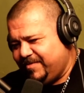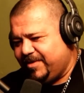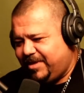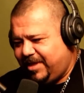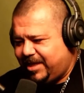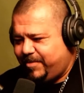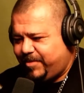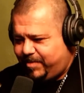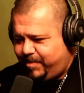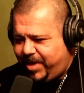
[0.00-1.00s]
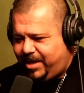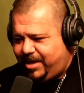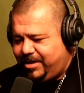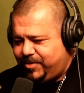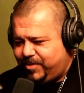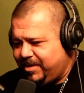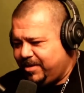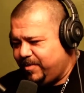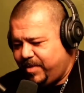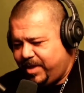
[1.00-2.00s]
we're thinking about May, 23rd
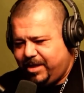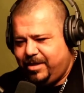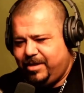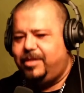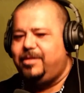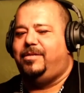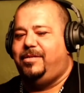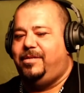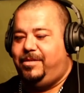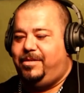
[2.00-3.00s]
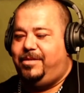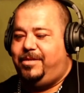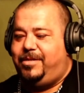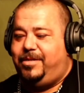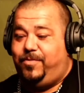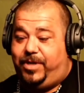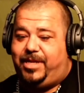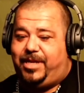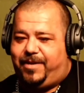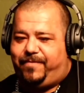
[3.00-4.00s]
May. We did
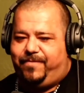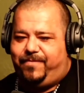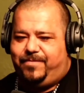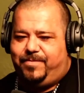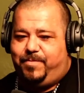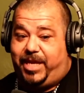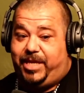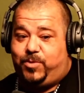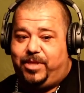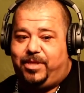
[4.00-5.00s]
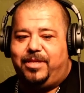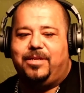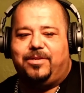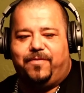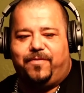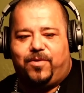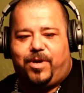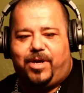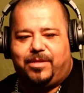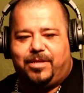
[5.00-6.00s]
have May Twin Theater for a
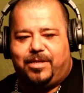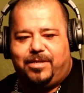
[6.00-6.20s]
while there,